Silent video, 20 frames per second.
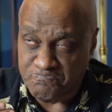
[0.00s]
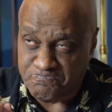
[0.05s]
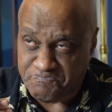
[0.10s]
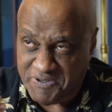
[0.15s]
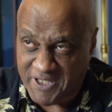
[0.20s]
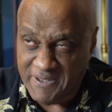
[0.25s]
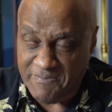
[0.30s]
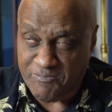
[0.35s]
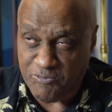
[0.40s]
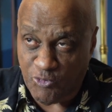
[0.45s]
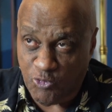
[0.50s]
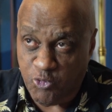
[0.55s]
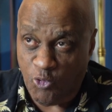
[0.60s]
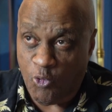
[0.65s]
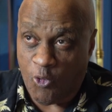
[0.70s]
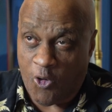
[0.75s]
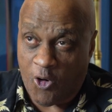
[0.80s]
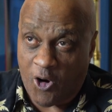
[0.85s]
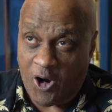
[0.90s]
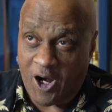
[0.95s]
people
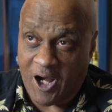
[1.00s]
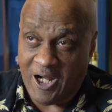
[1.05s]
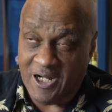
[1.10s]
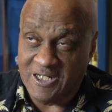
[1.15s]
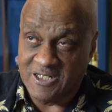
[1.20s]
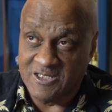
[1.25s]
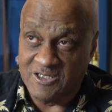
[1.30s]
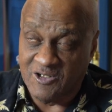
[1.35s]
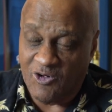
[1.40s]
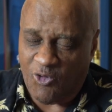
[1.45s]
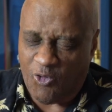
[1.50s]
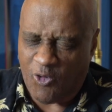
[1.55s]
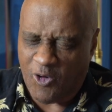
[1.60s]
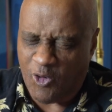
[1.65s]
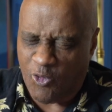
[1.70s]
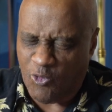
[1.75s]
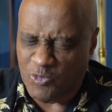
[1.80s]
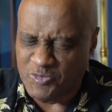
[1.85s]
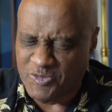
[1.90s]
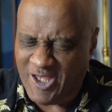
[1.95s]
who are
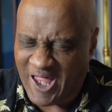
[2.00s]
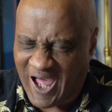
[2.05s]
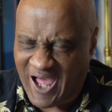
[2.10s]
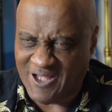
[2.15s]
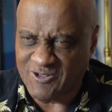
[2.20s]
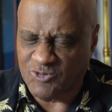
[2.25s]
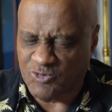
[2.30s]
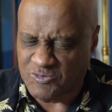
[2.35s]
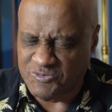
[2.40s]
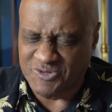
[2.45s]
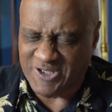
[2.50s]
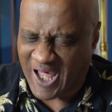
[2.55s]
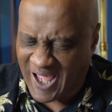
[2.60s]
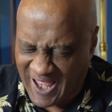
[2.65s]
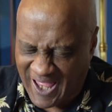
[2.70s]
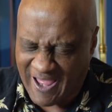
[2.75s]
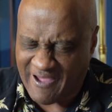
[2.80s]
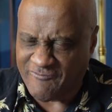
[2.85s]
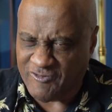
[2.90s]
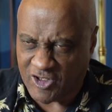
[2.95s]
not
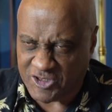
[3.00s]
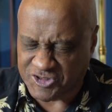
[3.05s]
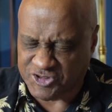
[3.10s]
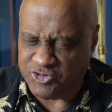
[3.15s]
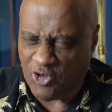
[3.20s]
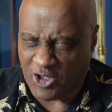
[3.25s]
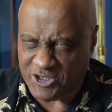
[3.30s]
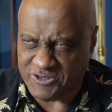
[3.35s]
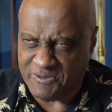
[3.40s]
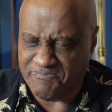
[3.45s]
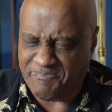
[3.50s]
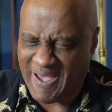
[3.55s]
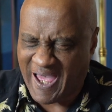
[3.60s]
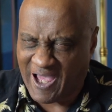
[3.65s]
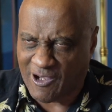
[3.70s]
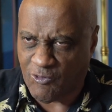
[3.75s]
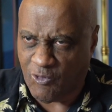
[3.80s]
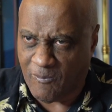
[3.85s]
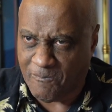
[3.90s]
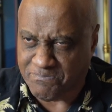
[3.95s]
have as large
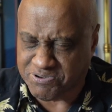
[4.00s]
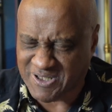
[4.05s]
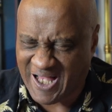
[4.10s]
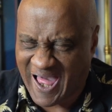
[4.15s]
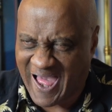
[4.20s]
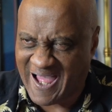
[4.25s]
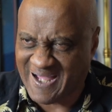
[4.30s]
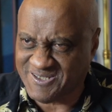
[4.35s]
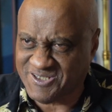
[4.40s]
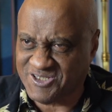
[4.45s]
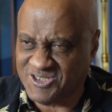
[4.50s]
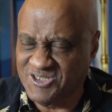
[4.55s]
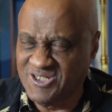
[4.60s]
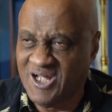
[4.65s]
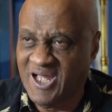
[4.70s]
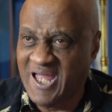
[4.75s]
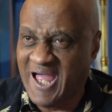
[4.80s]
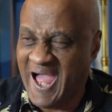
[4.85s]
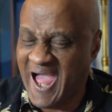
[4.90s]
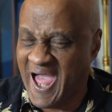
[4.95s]
impact on blacks
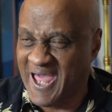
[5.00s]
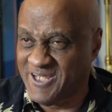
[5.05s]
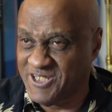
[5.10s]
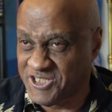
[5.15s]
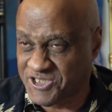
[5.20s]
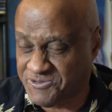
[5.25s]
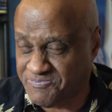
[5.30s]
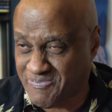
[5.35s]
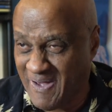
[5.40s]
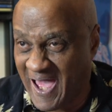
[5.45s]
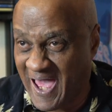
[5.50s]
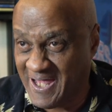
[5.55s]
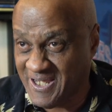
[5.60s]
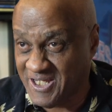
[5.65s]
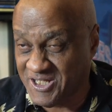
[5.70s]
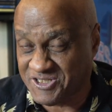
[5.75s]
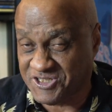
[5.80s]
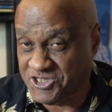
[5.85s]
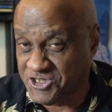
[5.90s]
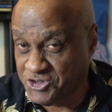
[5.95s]
and
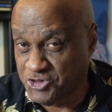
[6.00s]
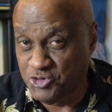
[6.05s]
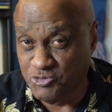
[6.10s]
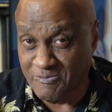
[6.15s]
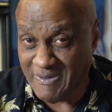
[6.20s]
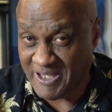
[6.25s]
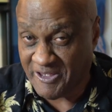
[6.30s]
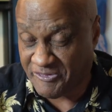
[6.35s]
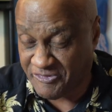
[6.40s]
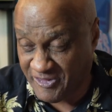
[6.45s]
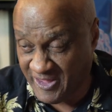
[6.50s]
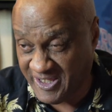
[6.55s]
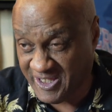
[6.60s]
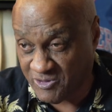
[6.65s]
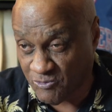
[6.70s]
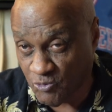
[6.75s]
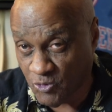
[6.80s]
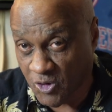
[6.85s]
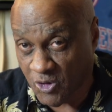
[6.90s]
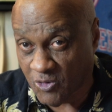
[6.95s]
Hispanics as you may think
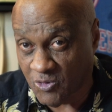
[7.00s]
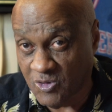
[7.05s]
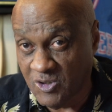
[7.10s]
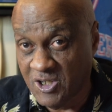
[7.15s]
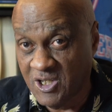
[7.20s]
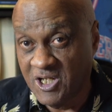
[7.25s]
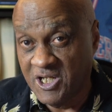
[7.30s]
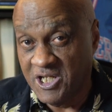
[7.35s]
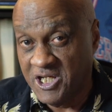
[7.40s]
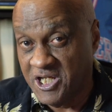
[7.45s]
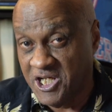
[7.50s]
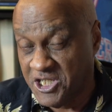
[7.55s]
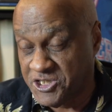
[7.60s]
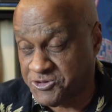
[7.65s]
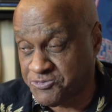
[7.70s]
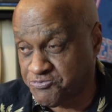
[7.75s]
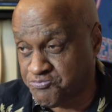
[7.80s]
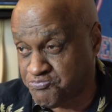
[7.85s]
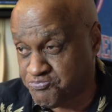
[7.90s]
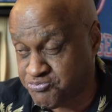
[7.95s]
it will.
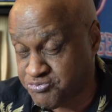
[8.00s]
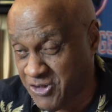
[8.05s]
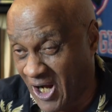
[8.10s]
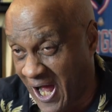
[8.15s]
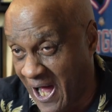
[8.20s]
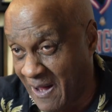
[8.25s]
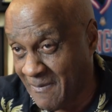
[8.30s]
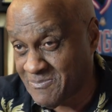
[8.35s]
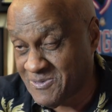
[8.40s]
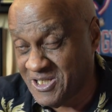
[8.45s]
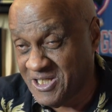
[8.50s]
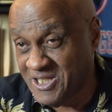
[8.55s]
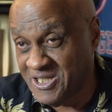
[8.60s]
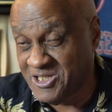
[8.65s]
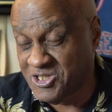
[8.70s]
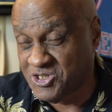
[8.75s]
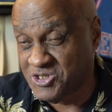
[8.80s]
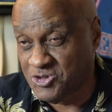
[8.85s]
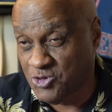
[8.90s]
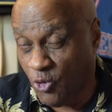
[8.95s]
It's
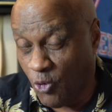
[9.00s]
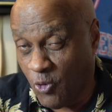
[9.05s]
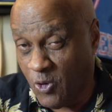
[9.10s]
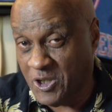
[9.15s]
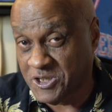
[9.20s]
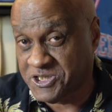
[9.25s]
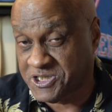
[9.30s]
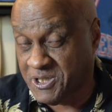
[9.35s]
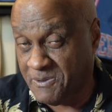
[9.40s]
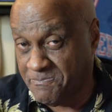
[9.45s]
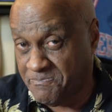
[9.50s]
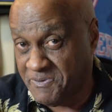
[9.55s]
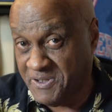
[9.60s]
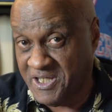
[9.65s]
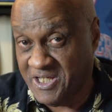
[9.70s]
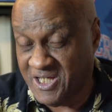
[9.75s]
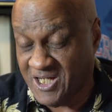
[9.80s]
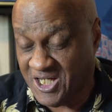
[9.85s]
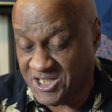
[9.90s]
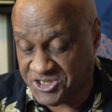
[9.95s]
probably going to
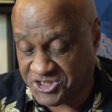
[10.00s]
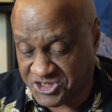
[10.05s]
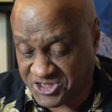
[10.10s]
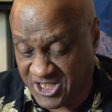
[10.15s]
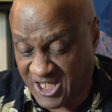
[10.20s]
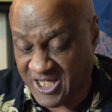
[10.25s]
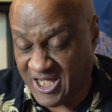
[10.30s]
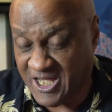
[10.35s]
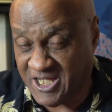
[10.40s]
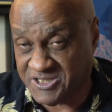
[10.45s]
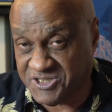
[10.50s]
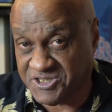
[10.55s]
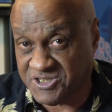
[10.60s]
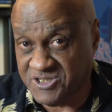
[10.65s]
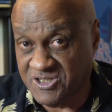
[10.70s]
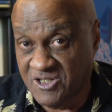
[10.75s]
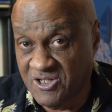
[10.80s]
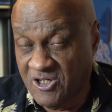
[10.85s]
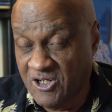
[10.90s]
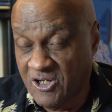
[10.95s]
be a chance